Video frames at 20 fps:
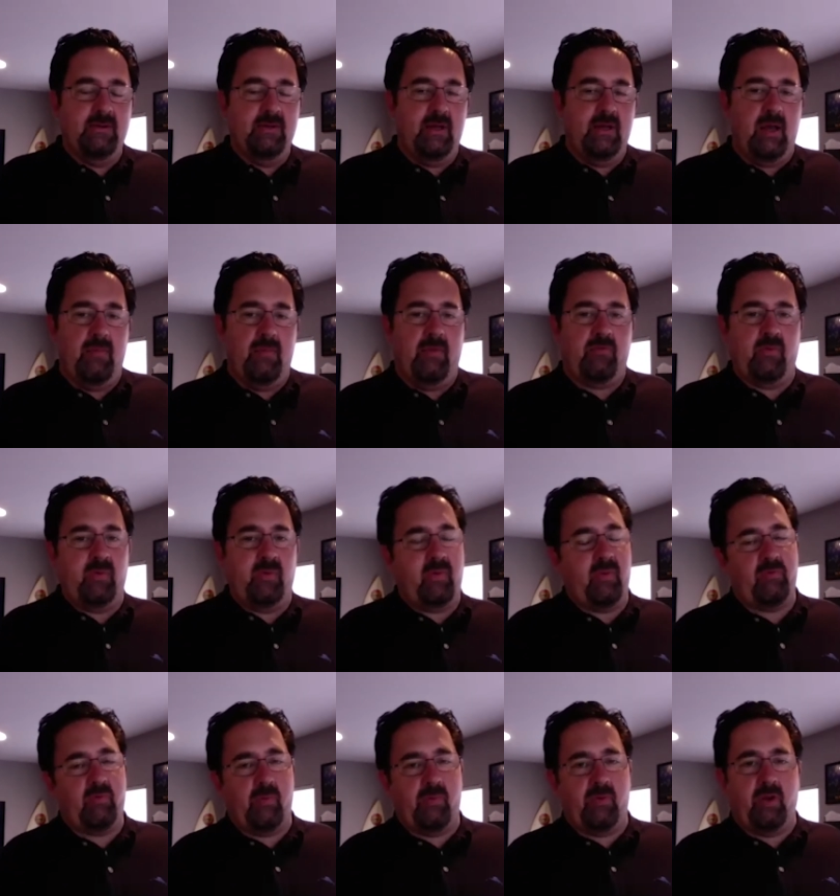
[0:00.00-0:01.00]
That's why
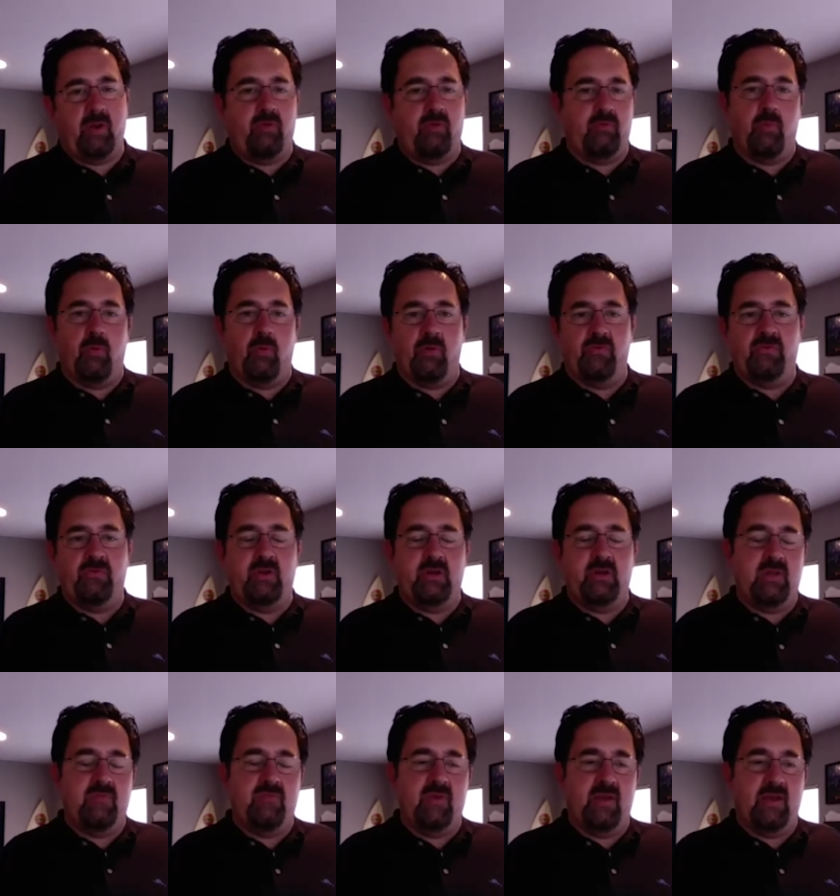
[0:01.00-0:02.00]
we get all the reports done
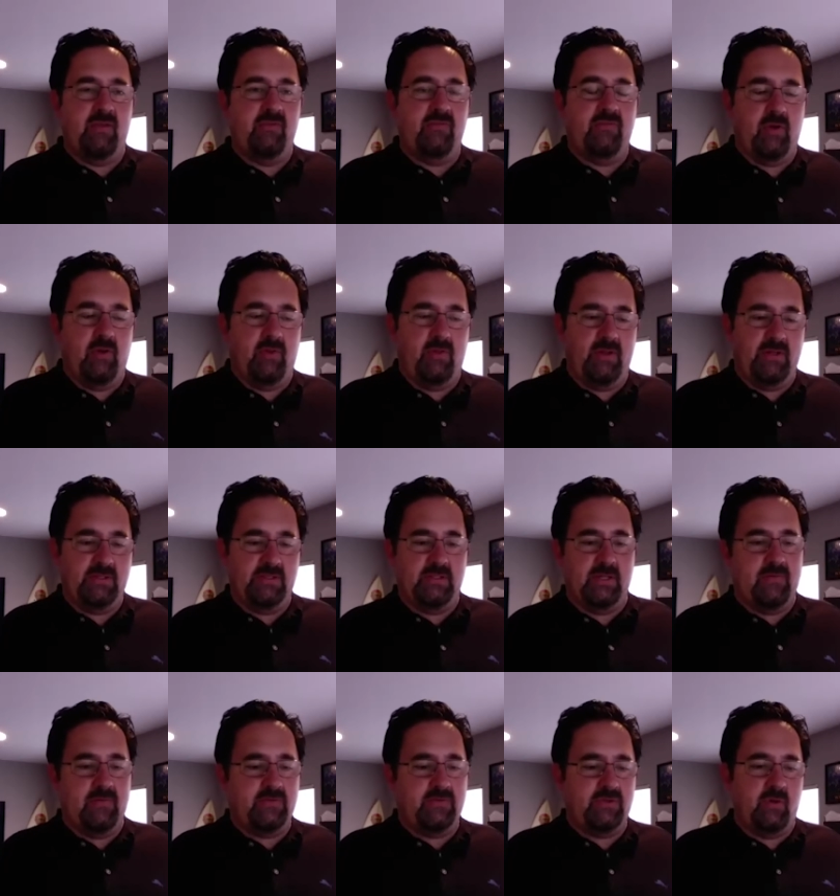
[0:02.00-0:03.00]
in advance and all that
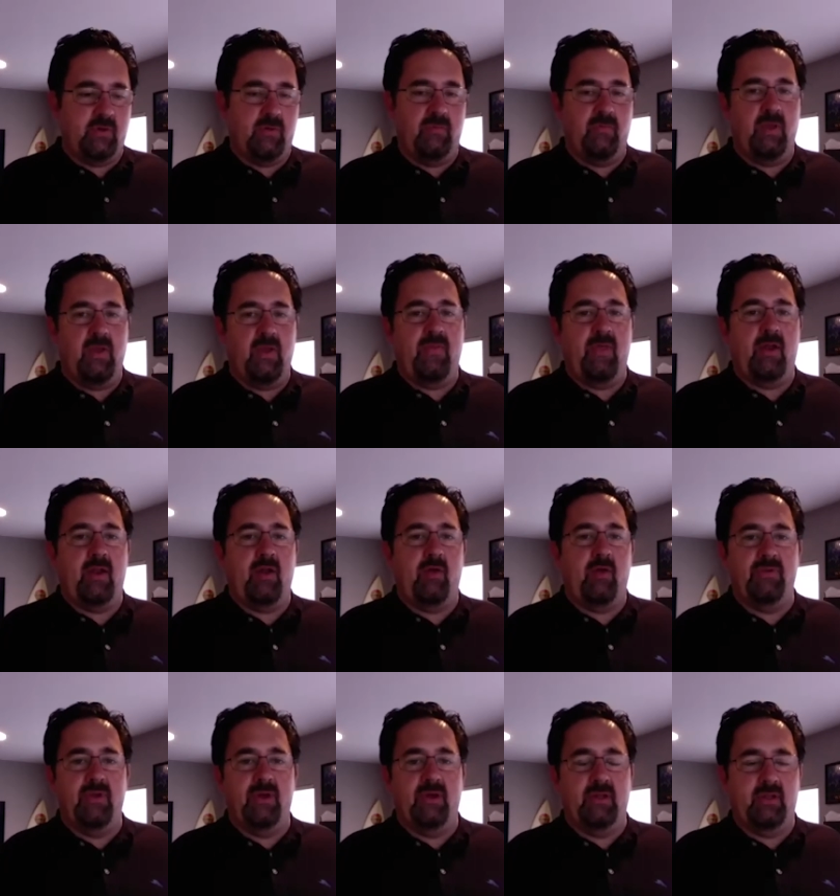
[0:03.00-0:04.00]
stuff. So we had that all
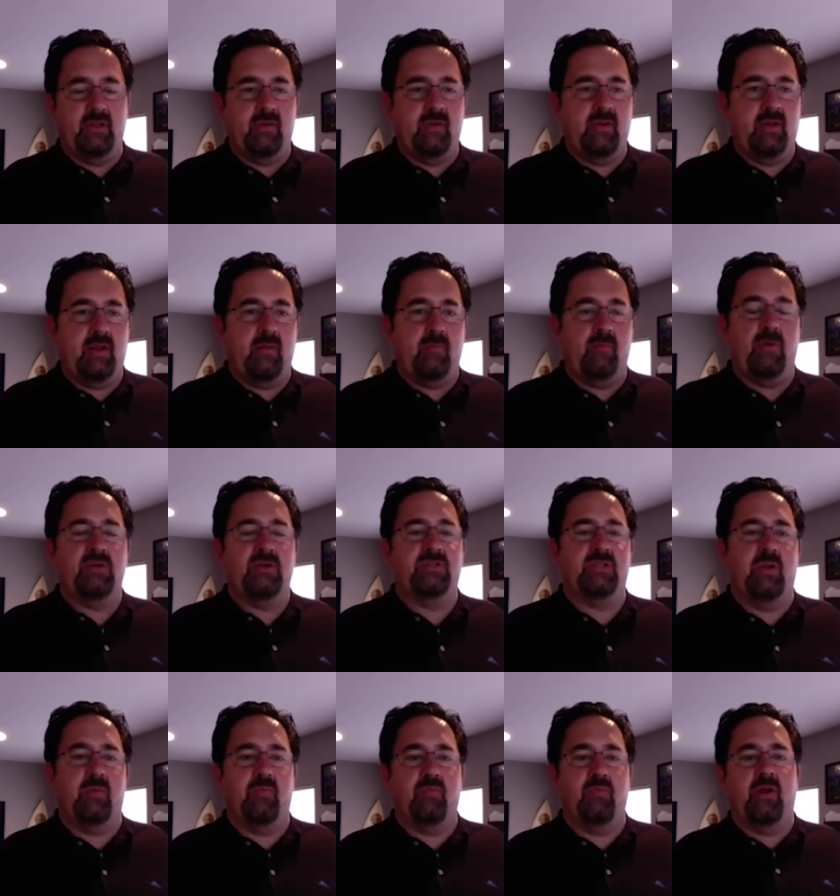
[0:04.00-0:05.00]
done, and I rushed
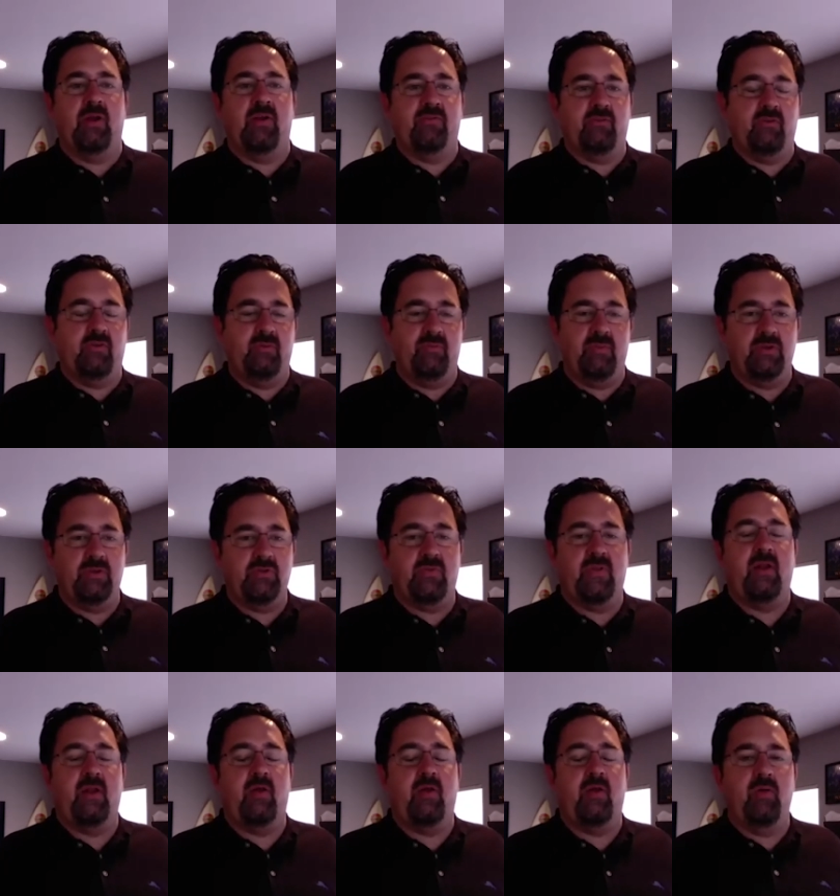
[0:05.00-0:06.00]
the appraisal and made sure
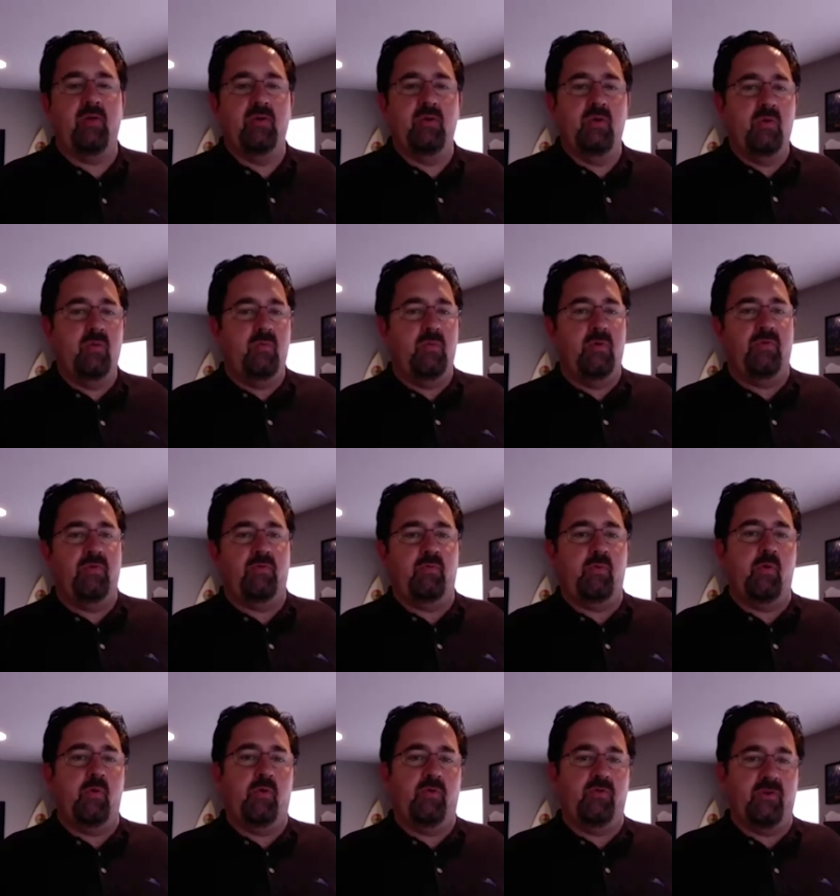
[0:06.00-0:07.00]
that all went
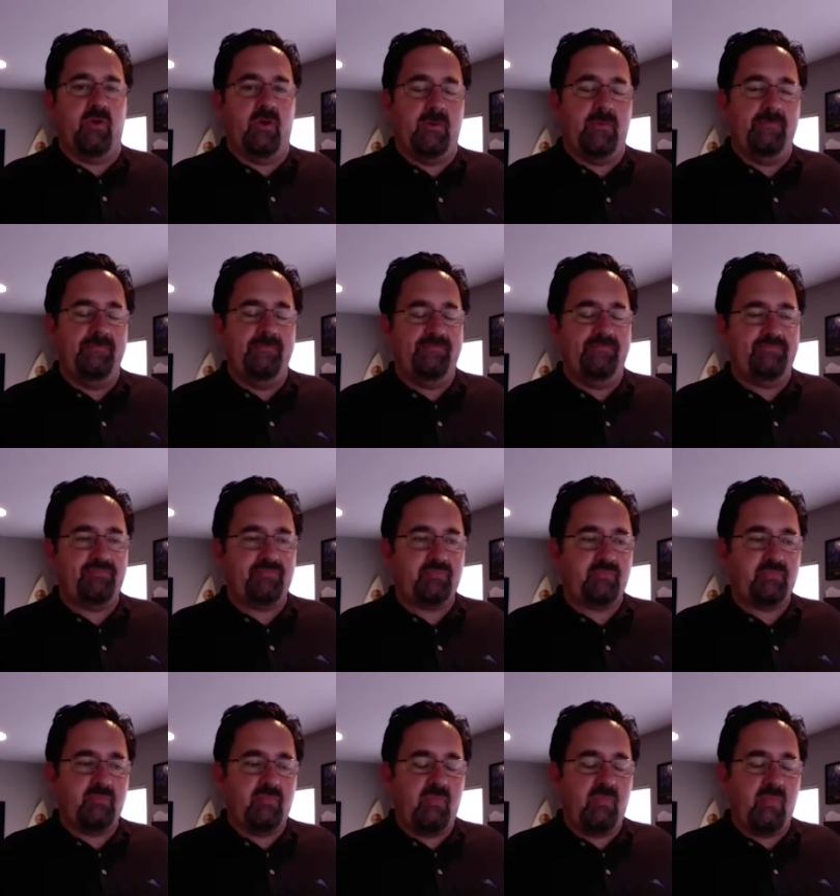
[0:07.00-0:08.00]
through. So
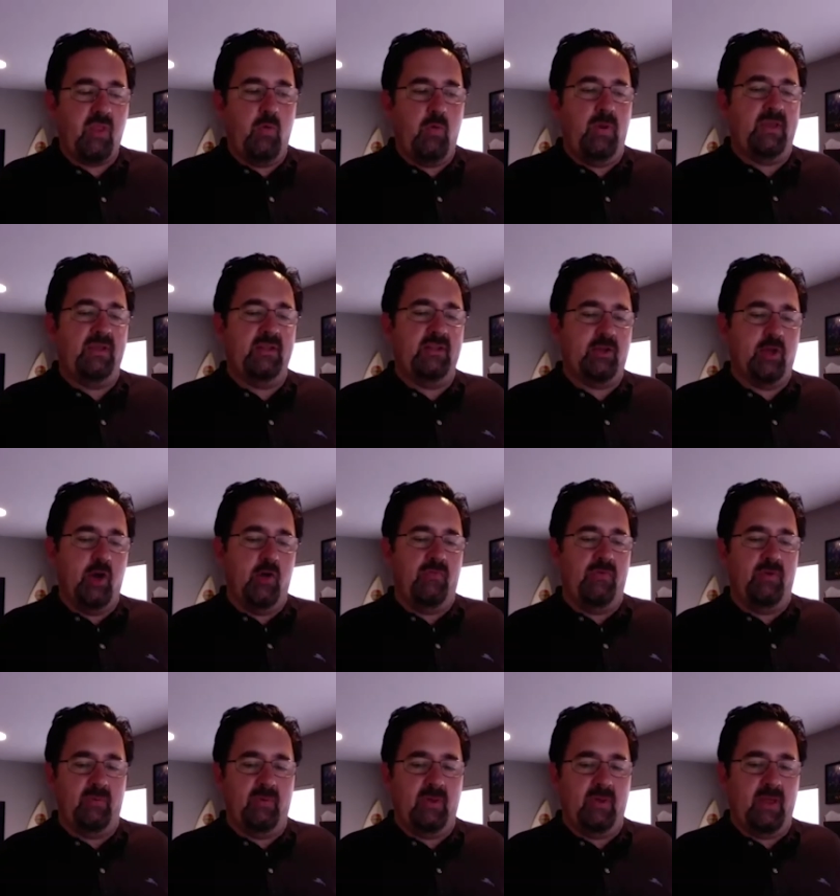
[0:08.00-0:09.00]
a week into
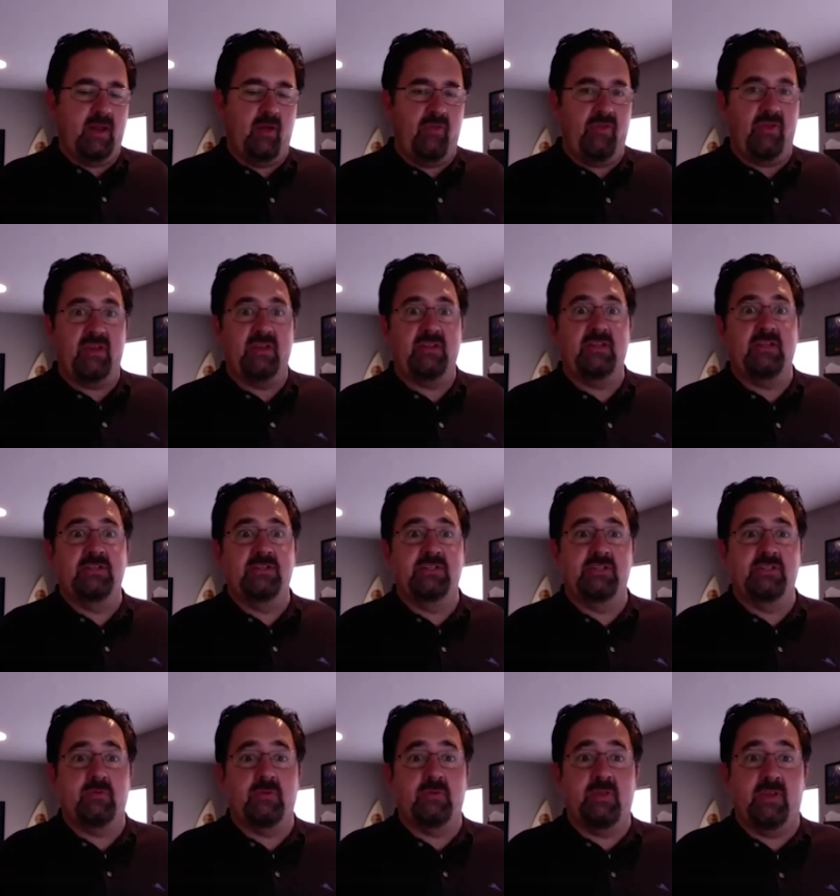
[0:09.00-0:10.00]
COVID, we had all the
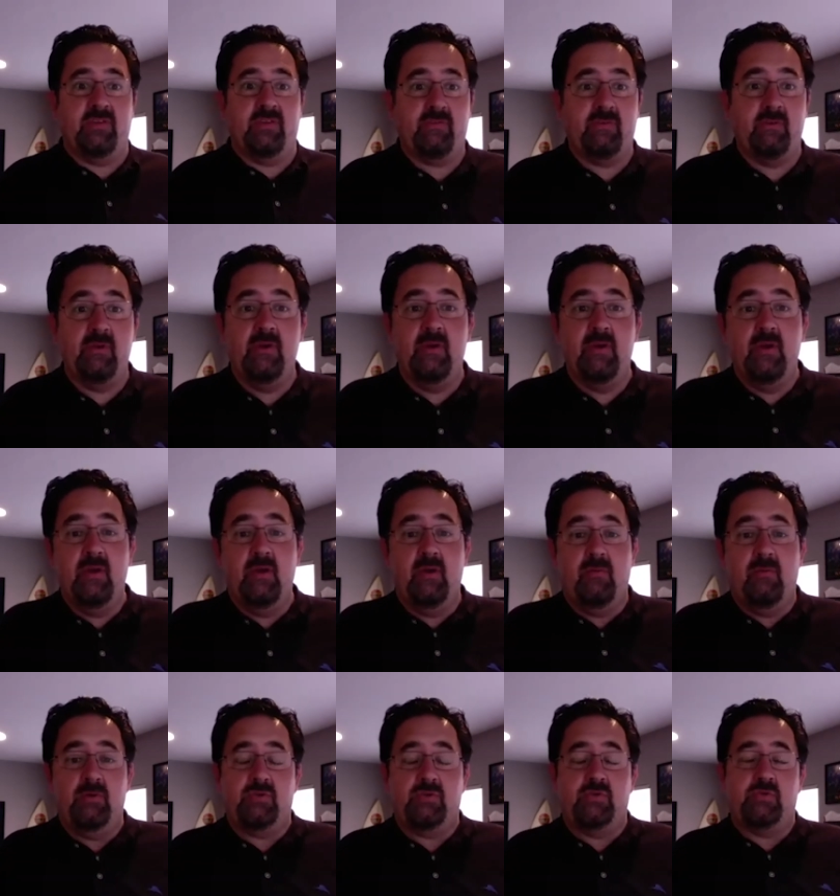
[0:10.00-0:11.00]
contingencies released,
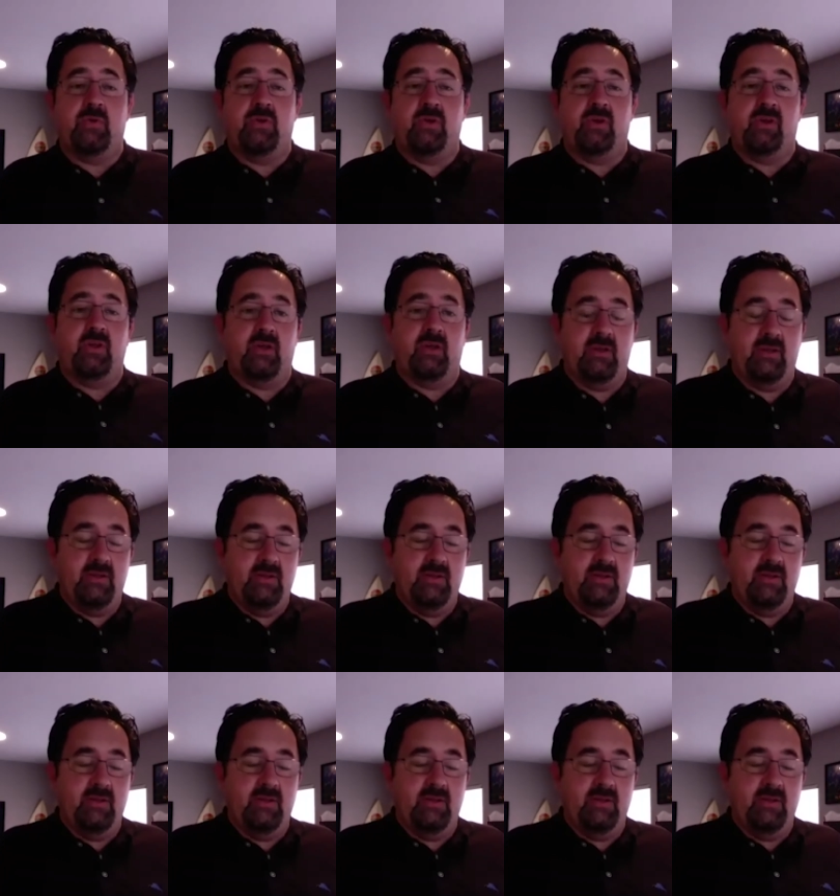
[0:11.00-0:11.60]
which was really good.